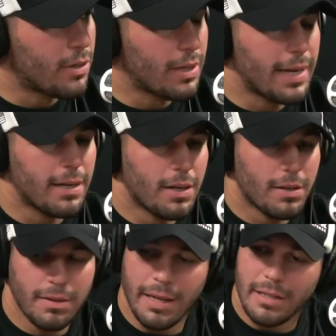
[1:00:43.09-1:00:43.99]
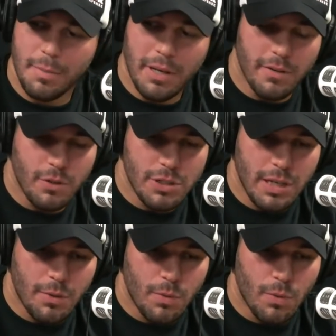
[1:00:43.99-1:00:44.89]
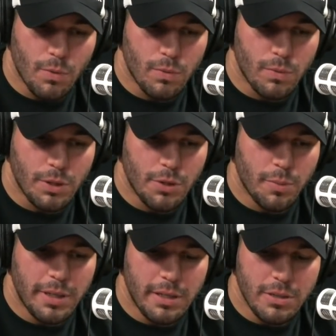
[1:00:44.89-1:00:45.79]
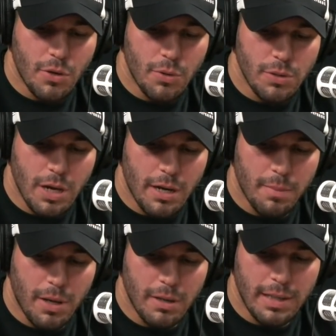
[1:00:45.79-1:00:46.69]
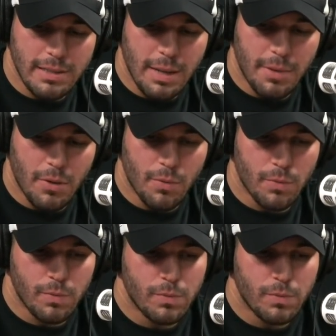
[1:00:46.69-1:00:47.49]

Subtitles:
Like speaking of which, like, what you, me, and Tony were talking about that time that